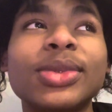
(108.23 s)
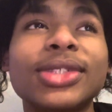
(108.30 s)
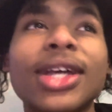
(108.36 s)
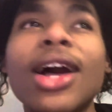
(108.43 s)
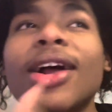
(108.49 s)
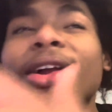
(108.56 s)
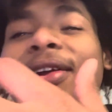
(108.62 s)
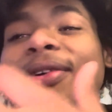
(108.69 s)

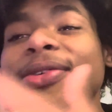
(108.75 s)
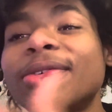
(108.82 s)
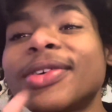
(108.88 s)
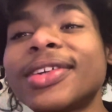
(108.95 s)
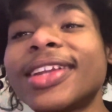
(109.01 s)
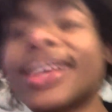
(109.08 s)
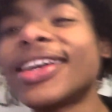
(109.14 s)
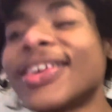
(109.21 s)
sorry for
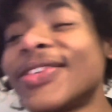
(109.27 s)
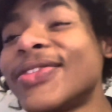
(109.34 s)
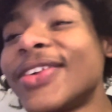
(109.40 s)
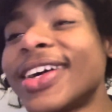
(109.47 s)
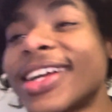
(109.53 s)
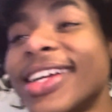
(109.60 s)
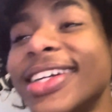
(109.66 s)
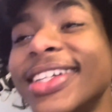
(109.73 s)
like a
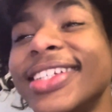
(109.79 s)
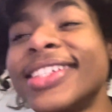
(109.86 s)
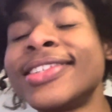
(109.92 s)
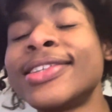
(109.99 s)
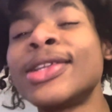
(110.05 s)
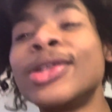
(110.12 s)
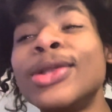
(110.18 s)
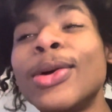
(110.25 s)
fucking
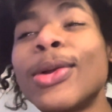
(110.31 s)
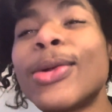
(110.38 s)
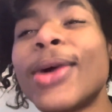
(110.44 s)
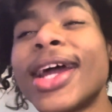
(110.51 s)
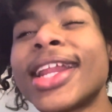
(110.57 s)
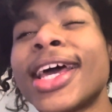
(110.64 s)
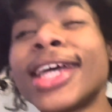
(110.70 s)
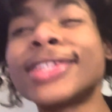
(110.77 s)
doodoo
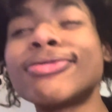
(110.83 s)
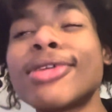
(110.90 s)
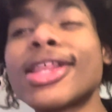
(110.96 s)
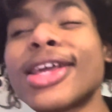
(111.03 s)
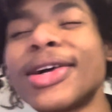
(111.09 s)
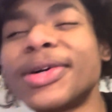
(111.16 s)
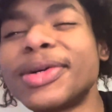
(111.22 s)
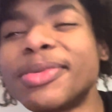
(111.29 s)
head ass
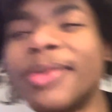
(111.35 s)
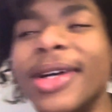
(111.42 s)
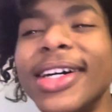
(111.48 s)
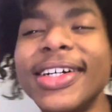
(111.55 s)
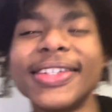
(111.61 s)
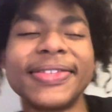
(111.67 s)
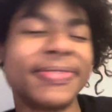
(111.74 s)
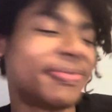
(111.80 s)
video, but